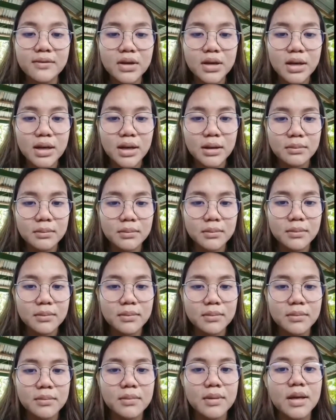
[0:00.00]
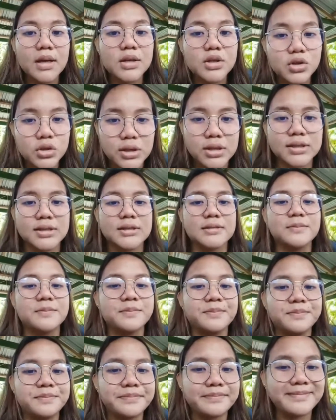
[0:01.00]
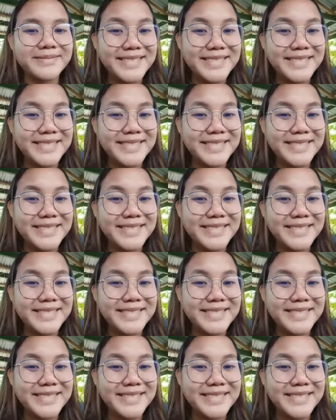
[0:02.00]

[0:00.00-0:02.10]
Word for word: believe in him and trust